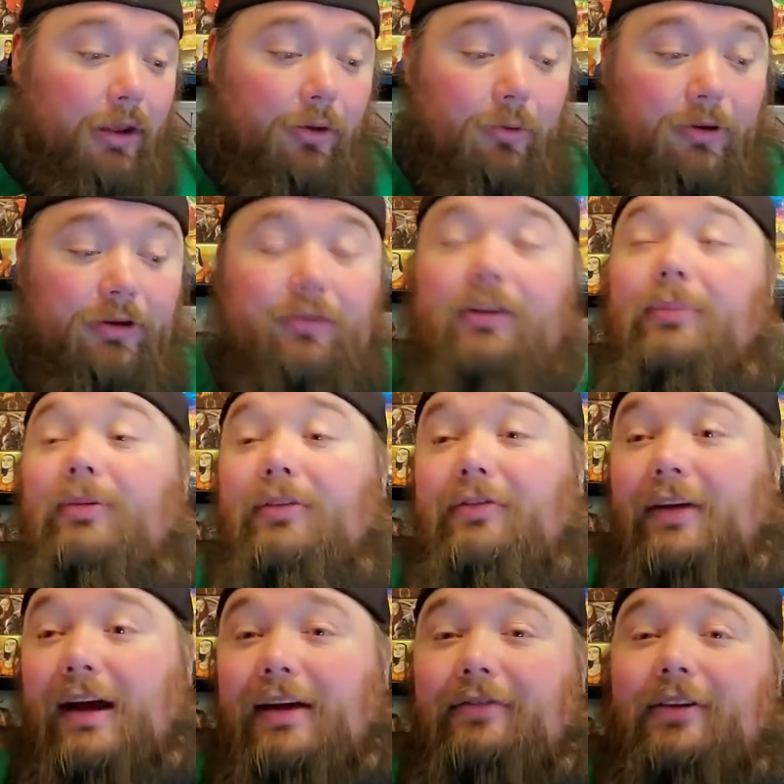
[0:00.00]
Going to number
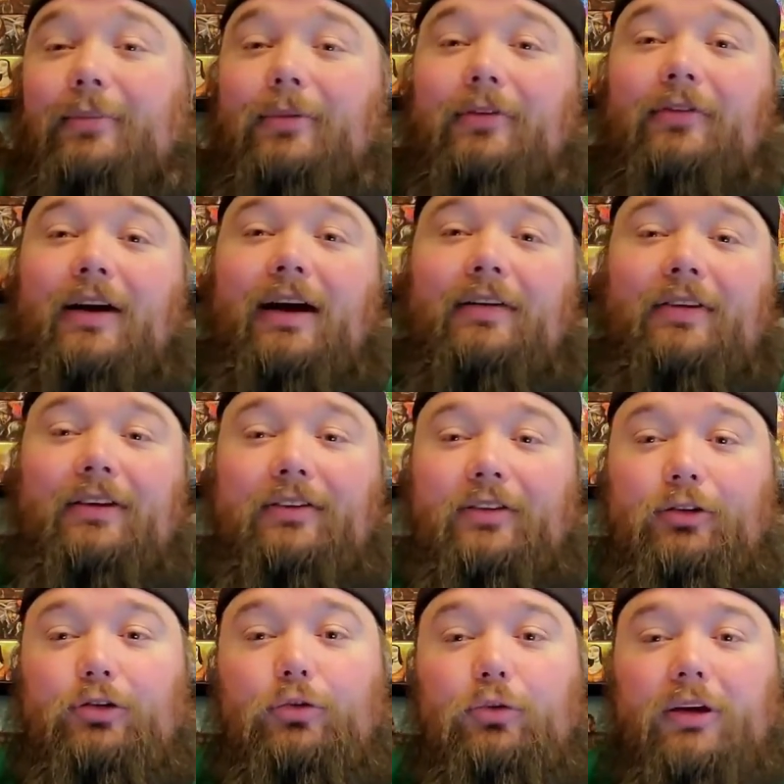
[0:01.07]
5 is a
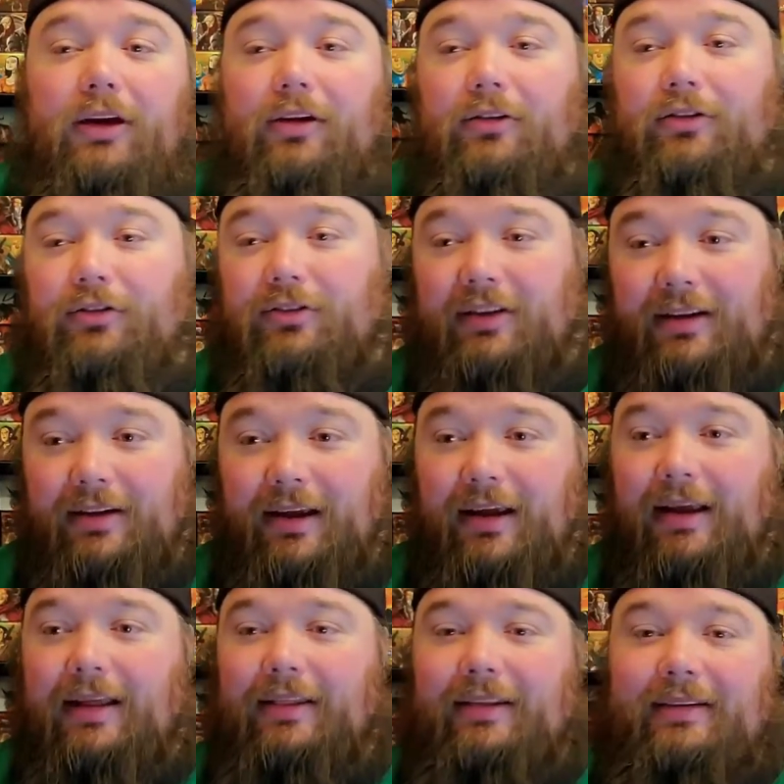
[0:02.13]
2-character set.
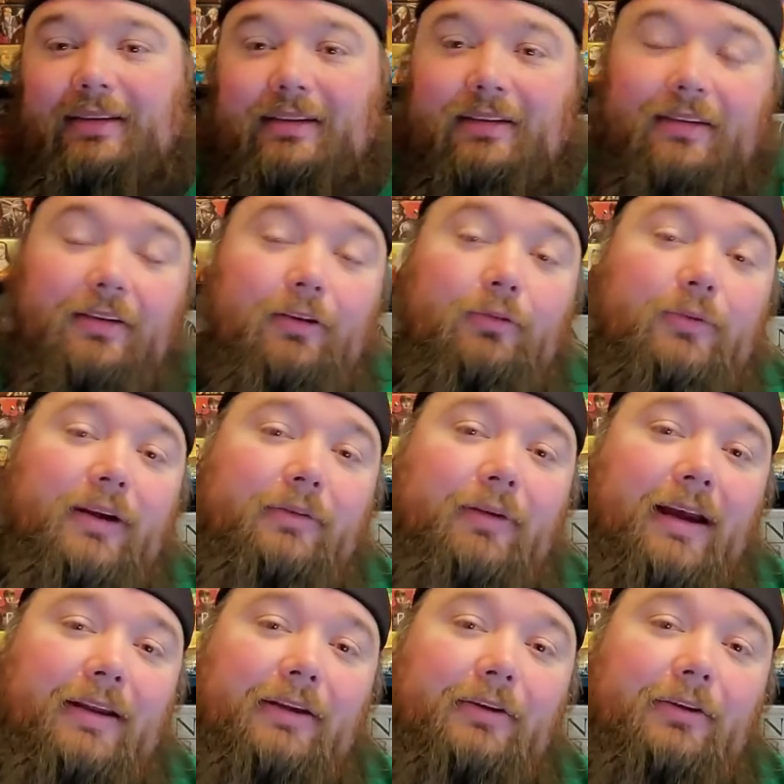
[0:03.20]
This is Little Red
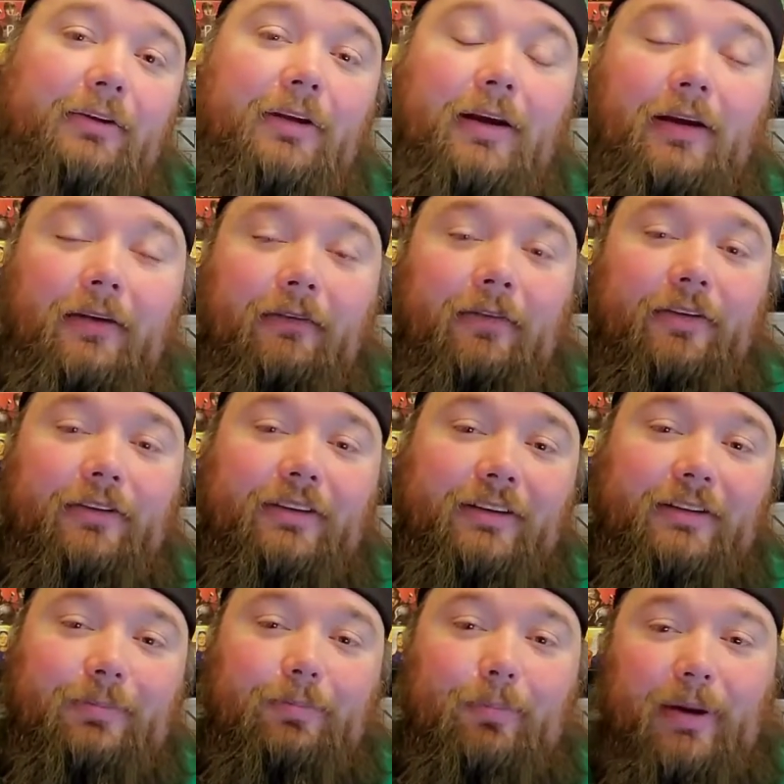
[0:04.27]
Riding Hood
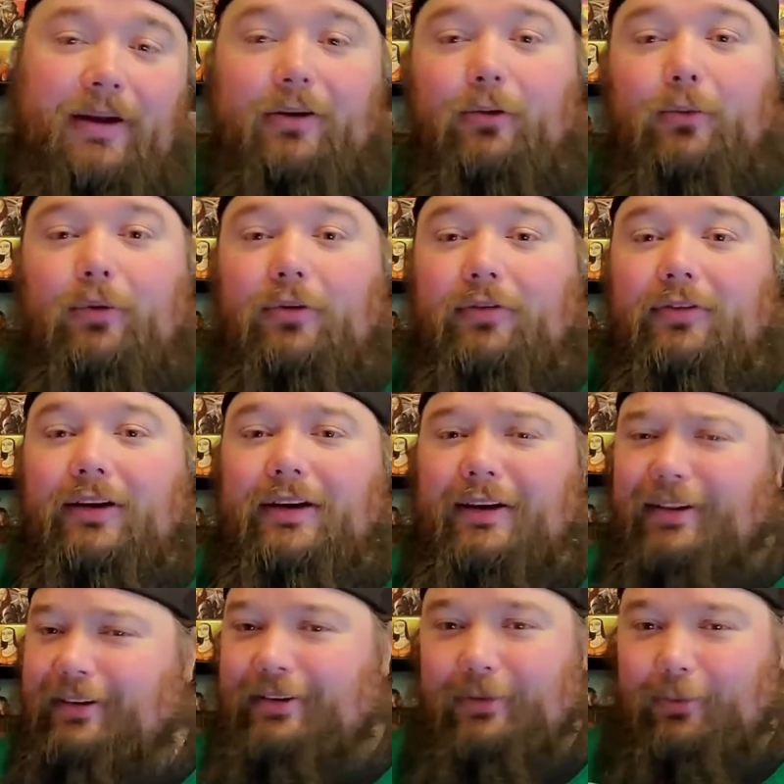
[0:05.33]
versus Beowulf.
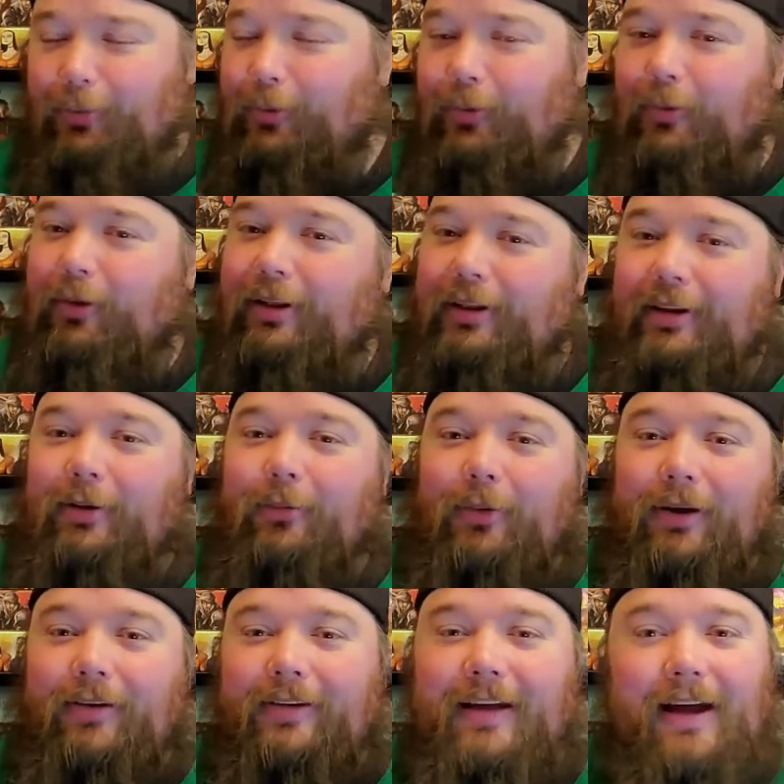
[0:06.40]
This is a really
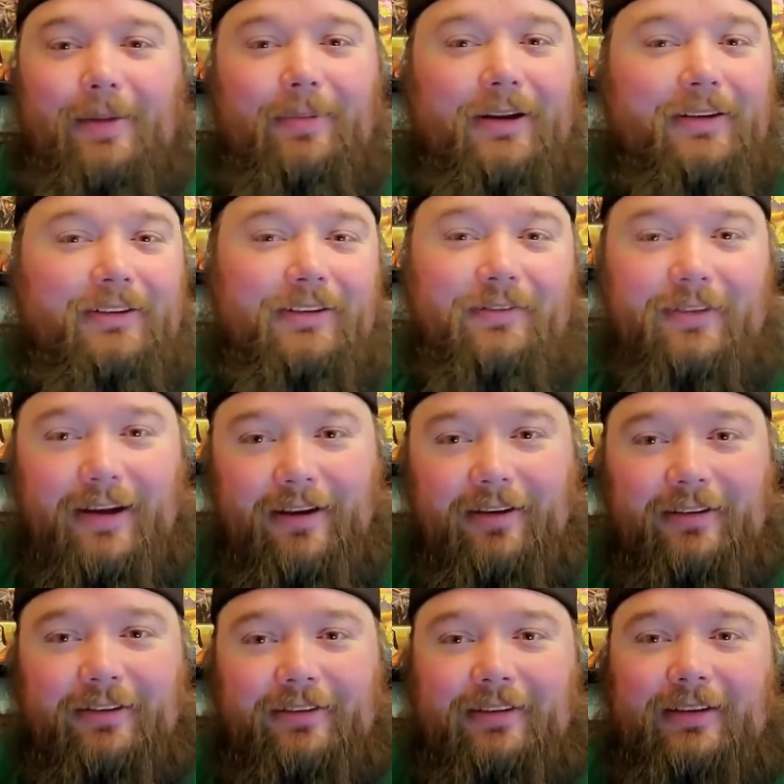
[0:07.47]
weird combination of
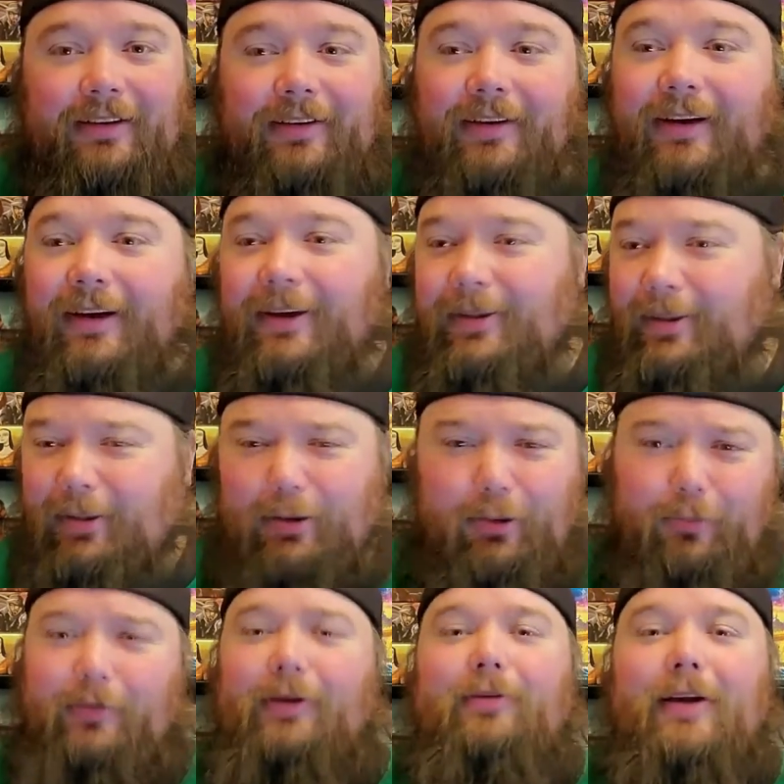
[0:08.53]
characters in here.
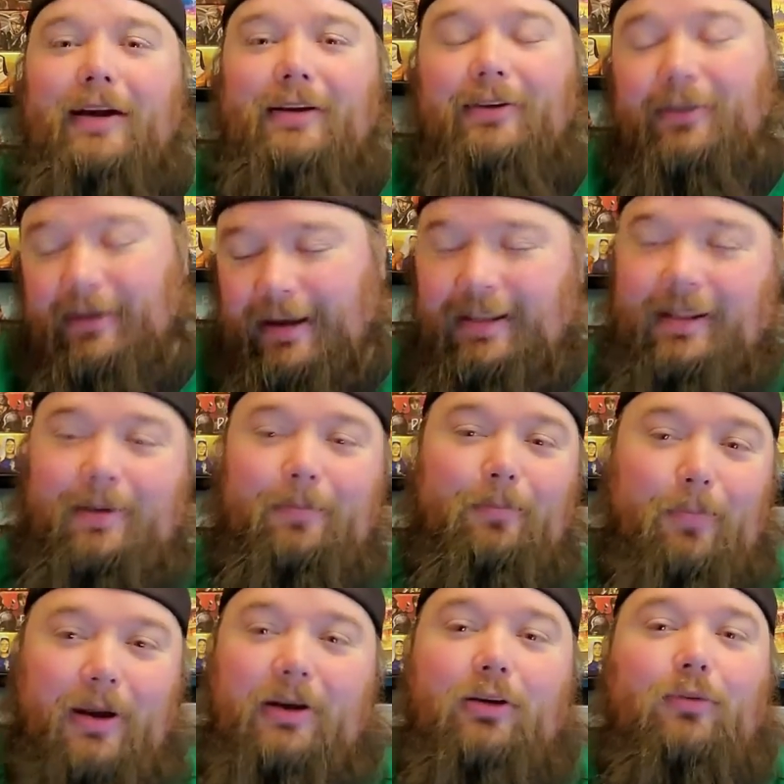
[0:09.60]
Little Red Riding Hood and then
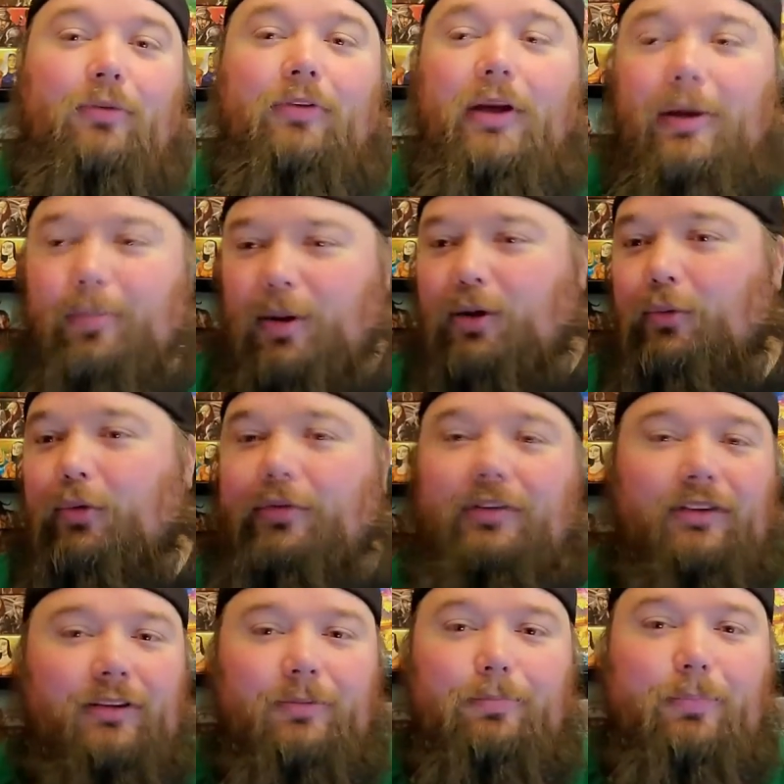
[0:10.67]
Beowulf. Beowulf
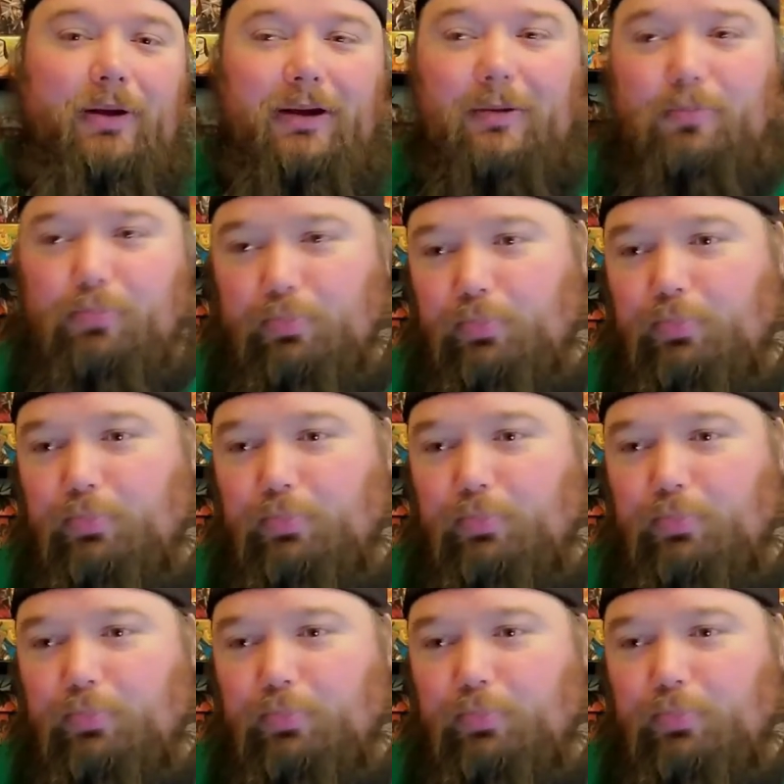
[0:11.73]
is this big,